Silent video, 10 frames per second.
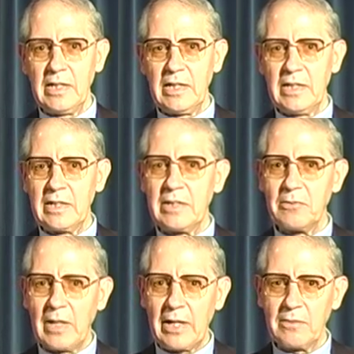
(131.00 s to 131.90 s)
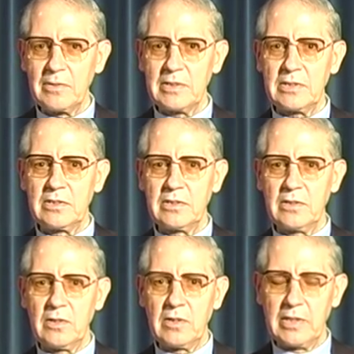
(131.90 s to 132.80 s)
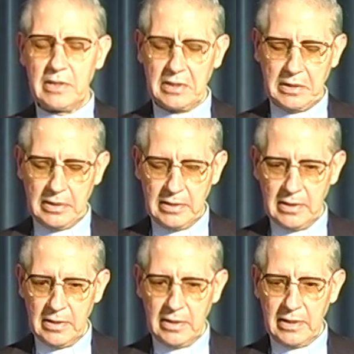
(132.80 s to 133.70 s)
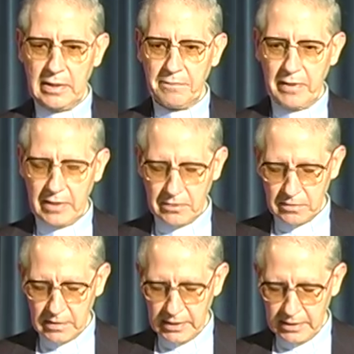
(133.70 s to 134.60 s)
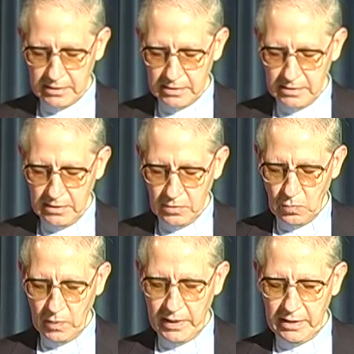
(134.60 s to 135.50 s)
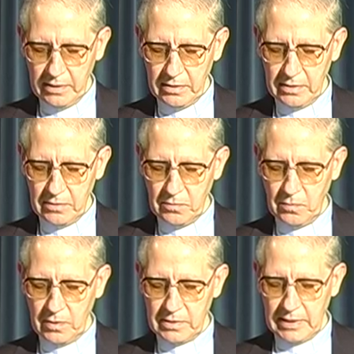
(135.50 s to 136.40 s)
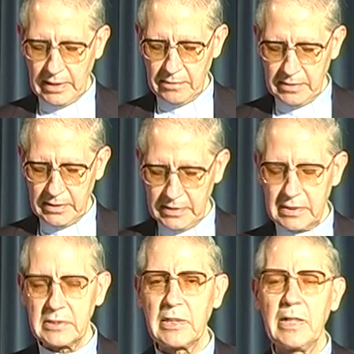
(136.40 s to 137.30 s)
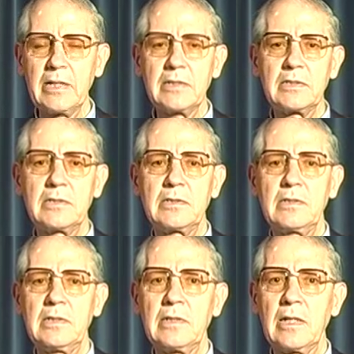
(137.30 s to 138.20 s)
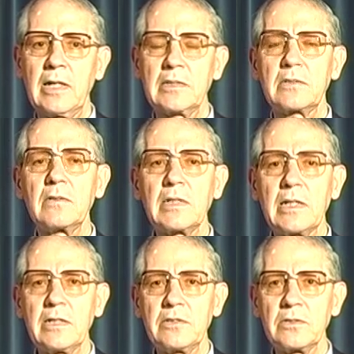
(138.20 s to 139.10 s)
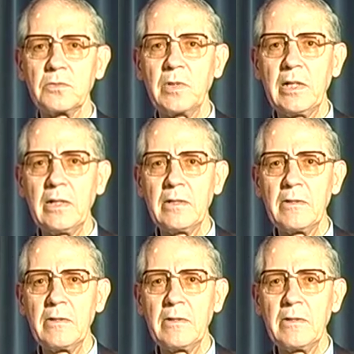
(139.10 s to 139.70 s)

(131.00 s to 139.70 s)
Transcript: in a new language or in a very concrete way what our insights in the last congregations were.